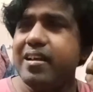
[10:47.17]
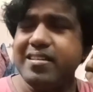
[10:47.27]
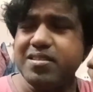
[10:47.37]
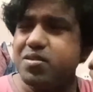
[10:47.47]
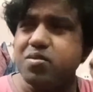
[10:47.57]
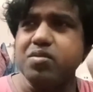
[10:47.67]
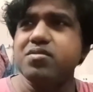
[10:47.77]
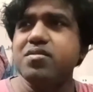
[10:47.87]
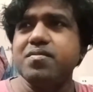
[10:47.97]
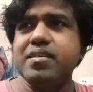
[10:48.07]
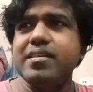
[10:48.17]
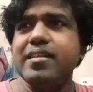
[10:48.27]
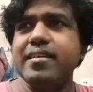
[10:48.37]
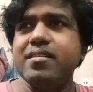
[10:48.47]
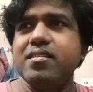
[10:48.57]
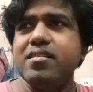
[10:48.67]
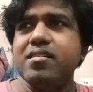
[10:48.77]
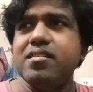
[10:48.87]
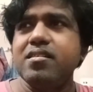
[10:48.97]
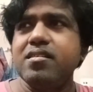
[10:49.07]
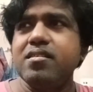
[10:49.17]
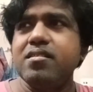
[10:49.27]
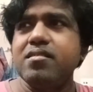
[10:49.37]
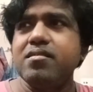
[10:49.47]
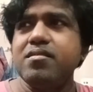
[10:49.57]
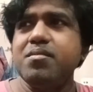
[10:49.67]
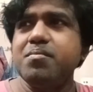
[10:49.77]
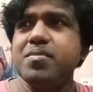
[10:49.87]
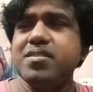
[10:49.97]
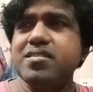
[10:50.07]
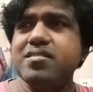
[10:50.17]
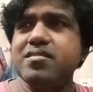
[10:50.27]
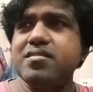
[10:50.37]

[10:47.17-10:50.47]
any sorts of thing, like, you must,